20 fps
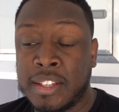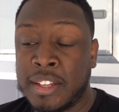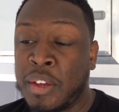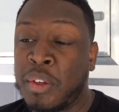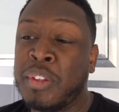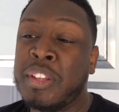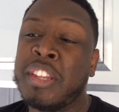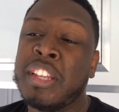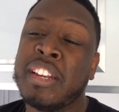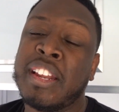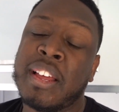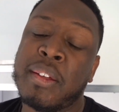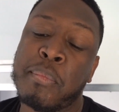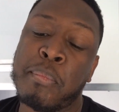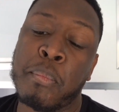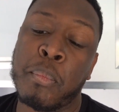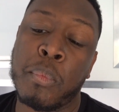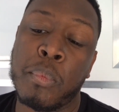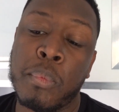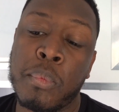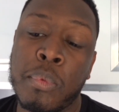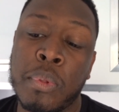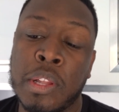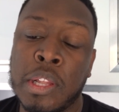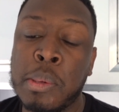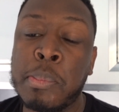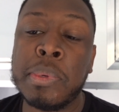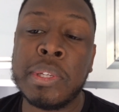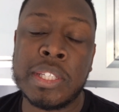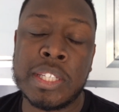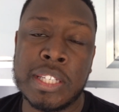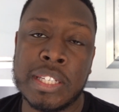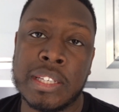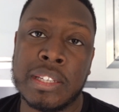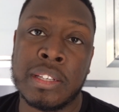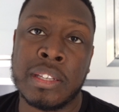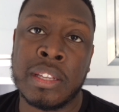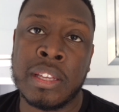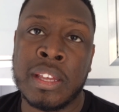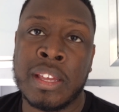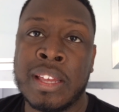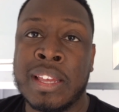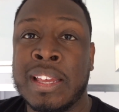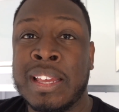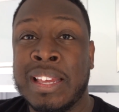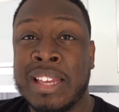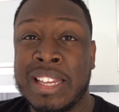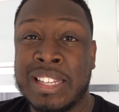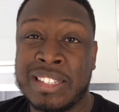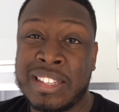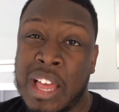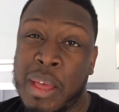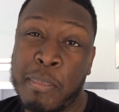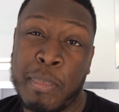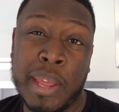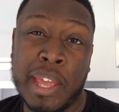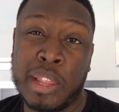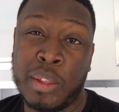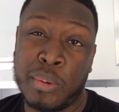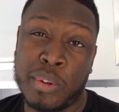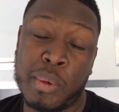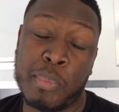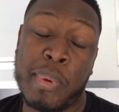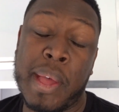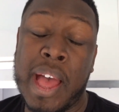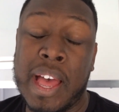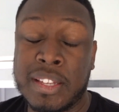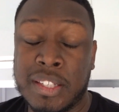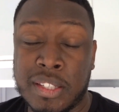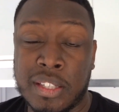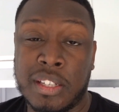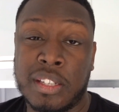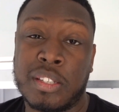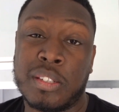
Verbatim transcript: The only thing that limits it is that payload capacity.